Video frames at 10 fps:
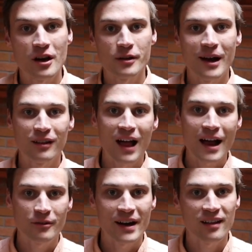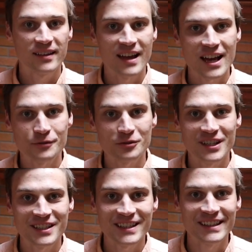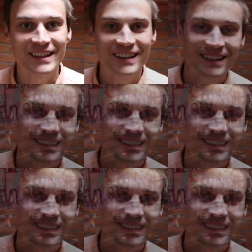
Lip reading: talking about light rail in Nashville, Tennessee.